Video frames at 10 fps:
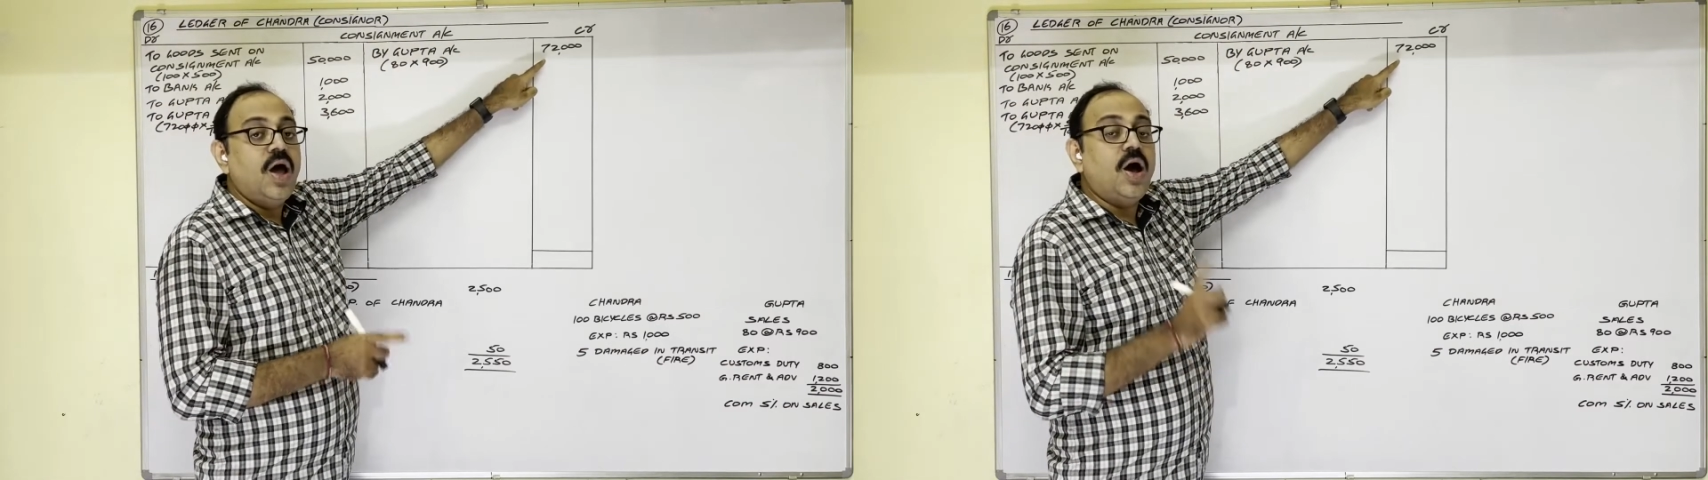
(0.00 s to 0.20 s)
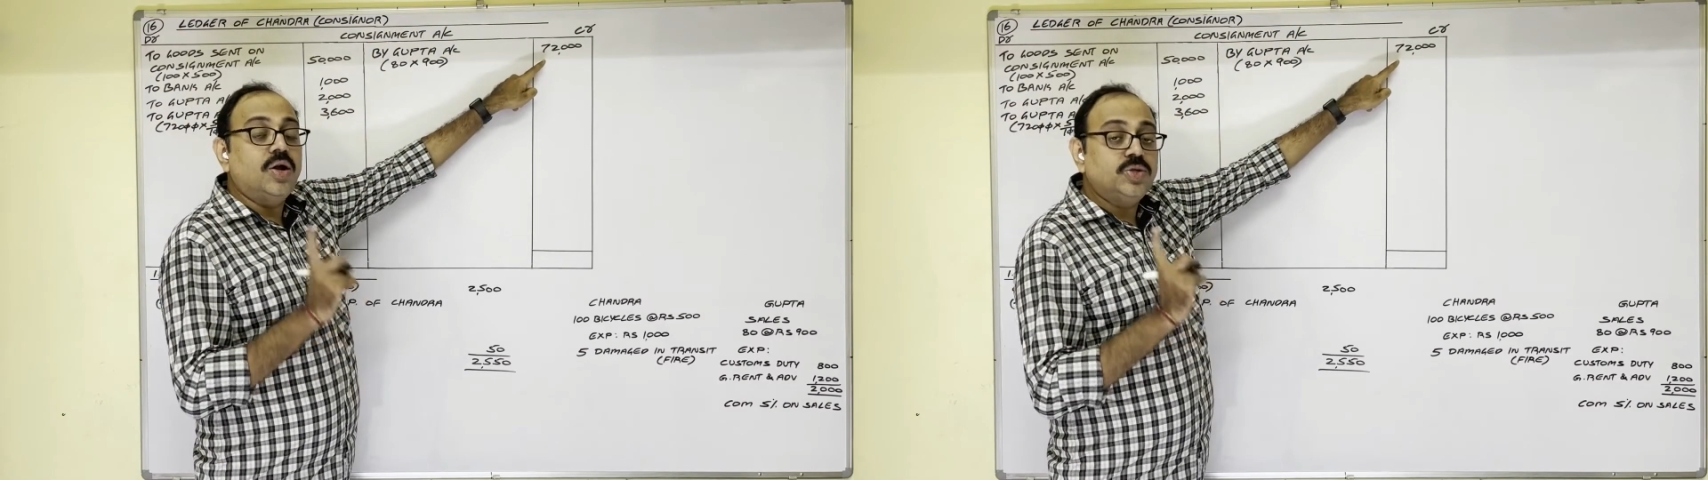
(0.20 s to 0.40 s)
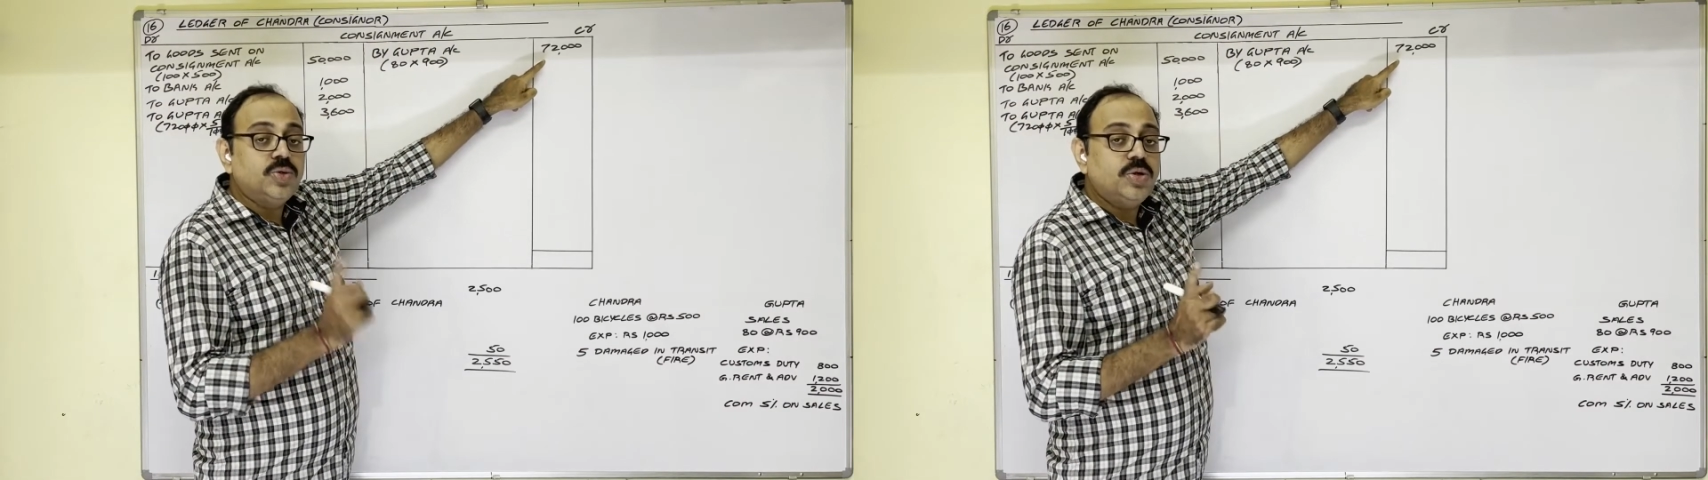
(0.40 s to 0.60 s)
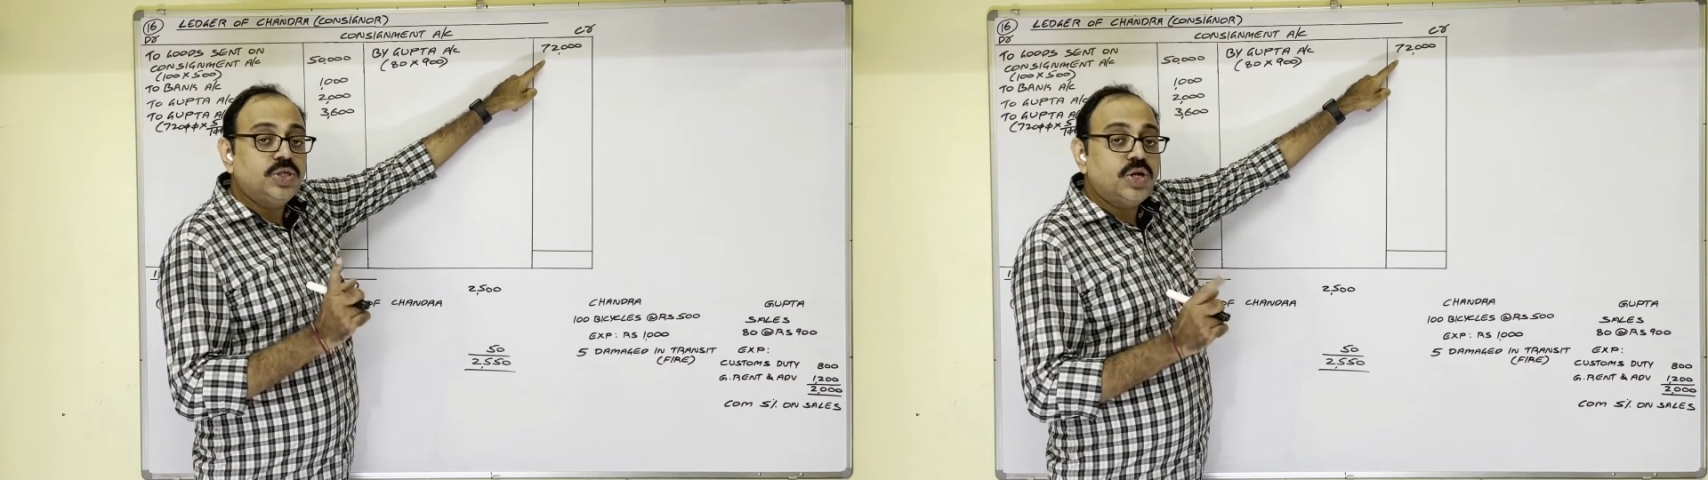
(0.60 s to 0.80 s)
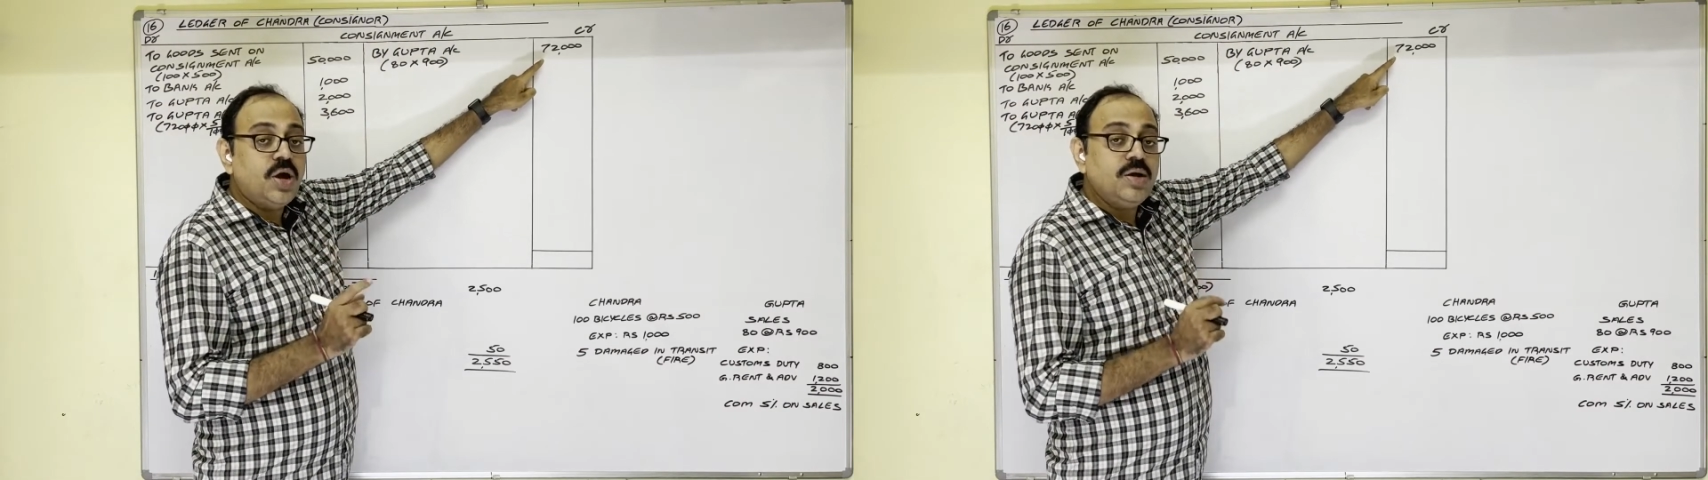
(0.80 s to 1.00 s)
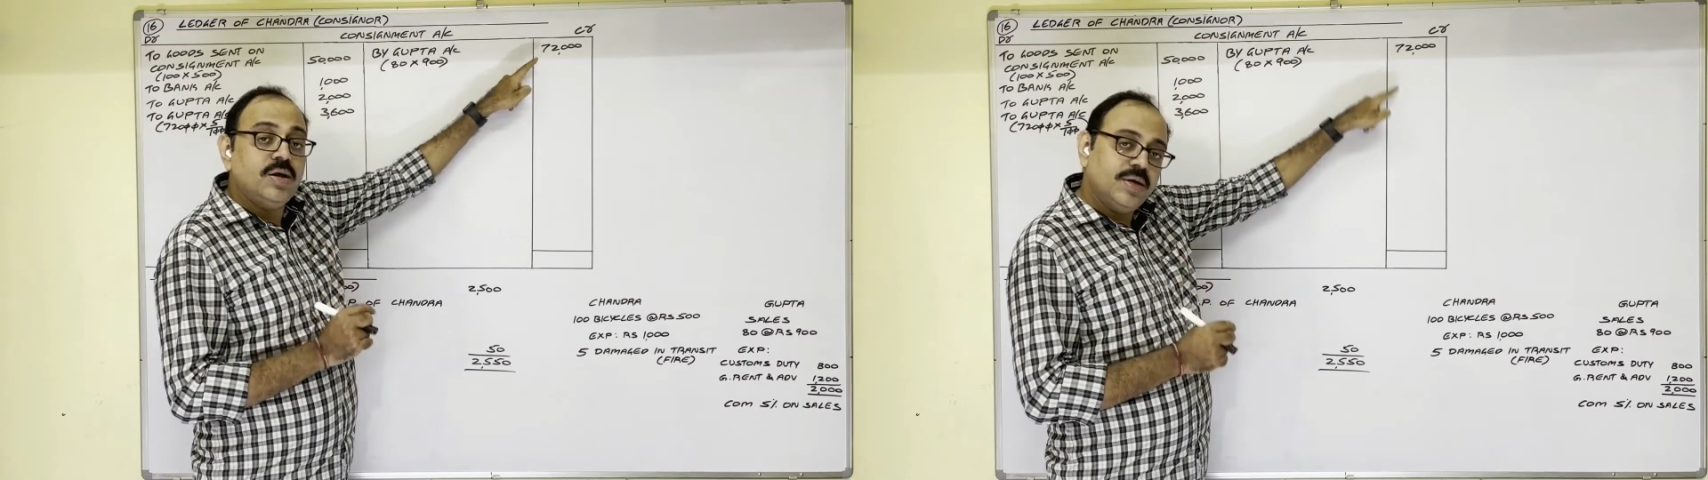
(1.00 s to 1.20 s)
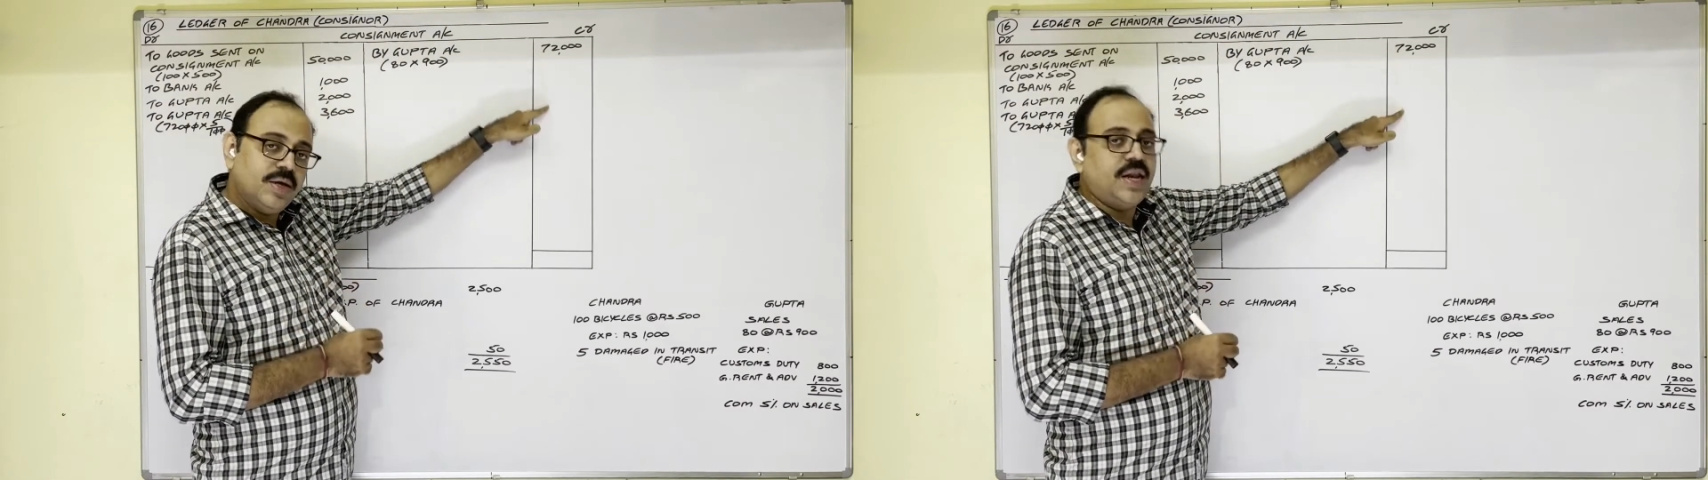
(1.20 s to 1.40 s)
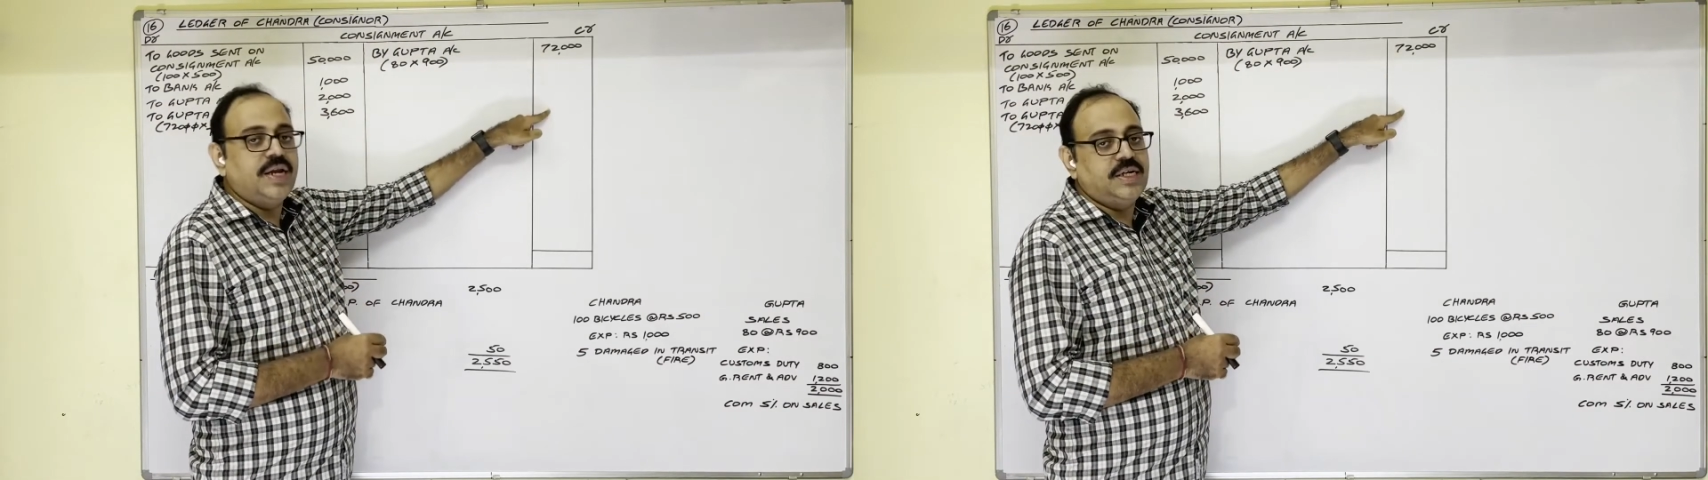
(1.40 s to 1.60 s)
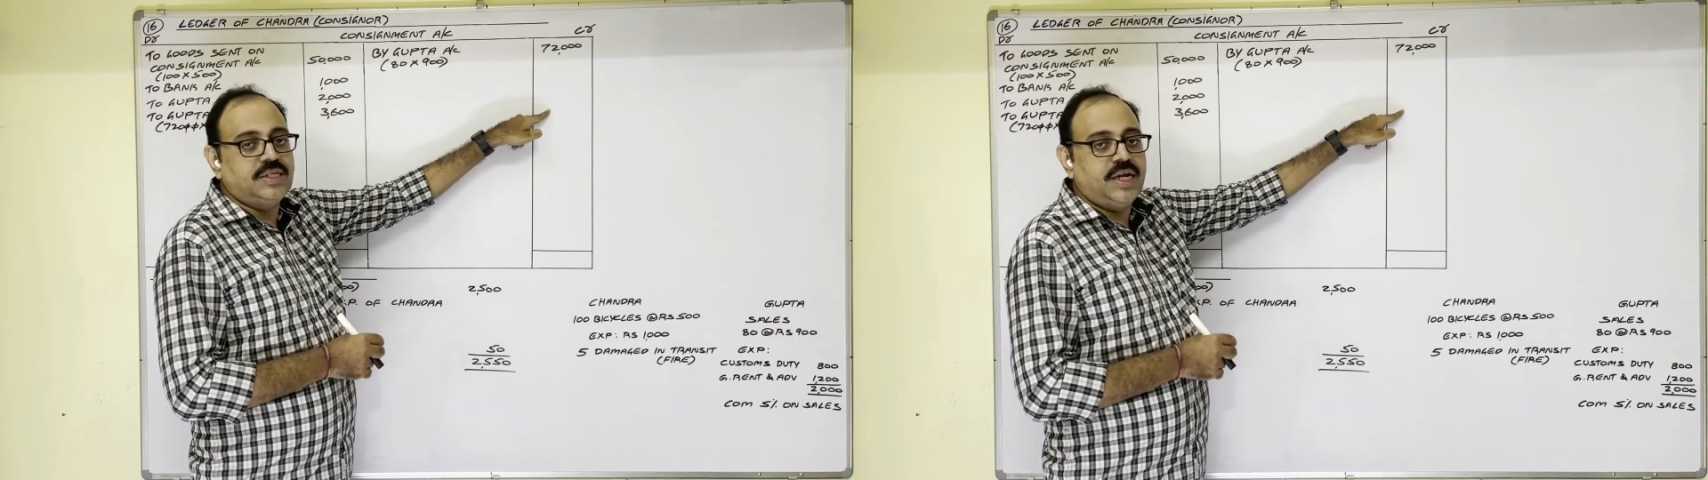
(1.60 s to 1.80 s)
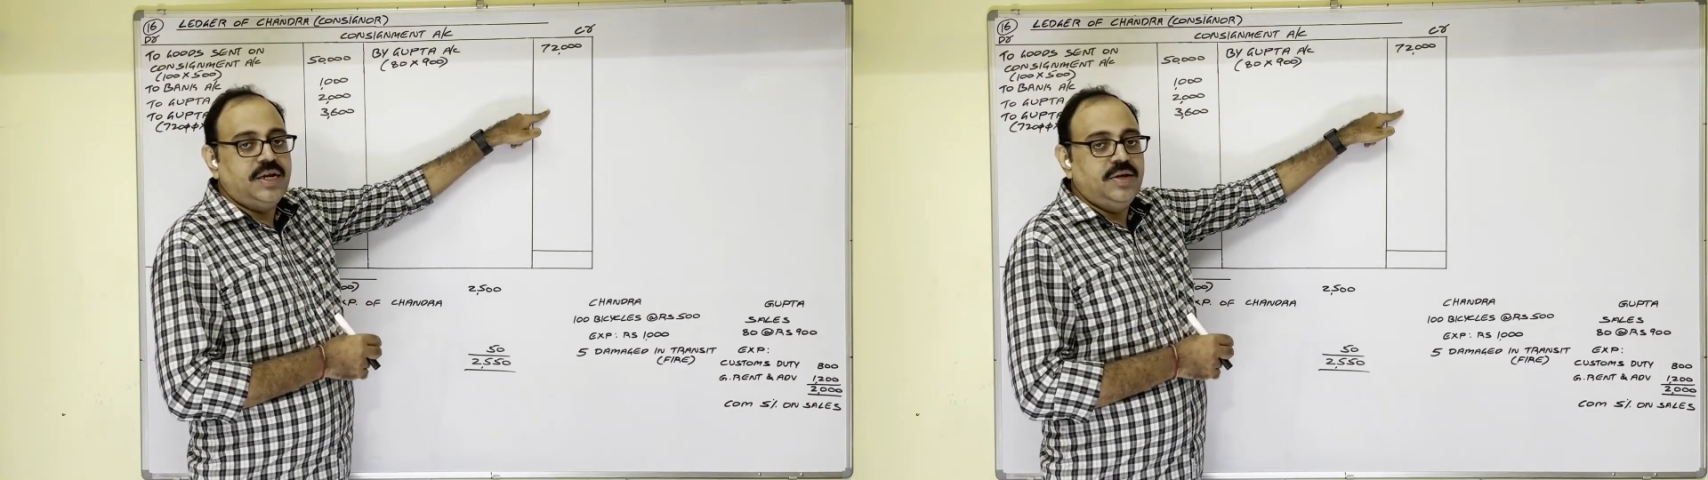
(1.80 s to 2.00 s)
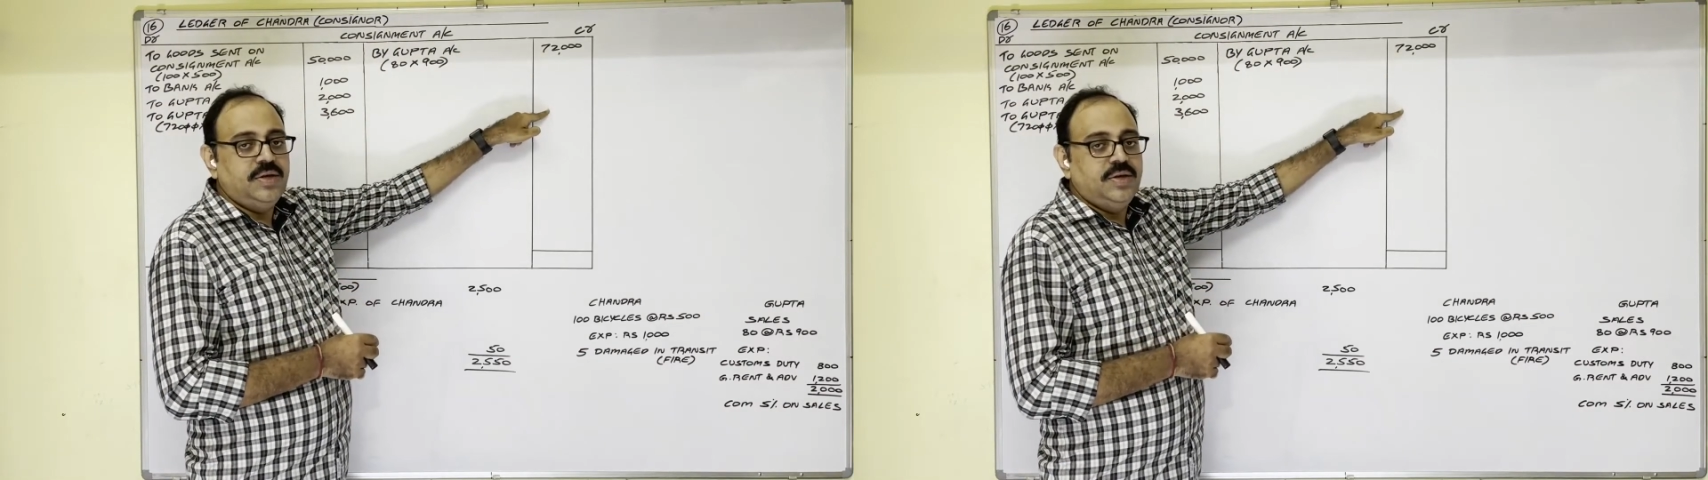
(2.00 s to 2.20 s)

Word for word: Unsold stock, credit side.